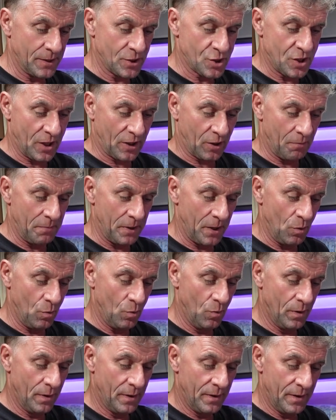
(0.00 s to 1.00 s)
Sticker
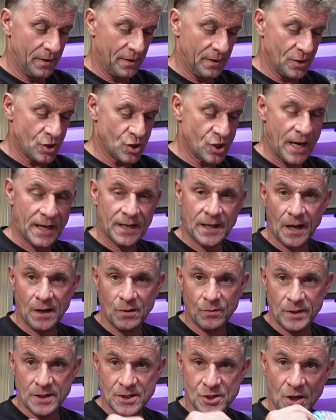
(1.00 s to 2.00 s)
Mule. Check
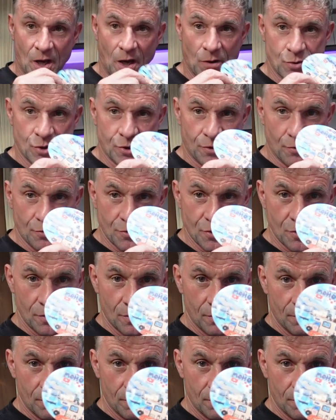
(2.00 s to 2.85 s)
out these coasters.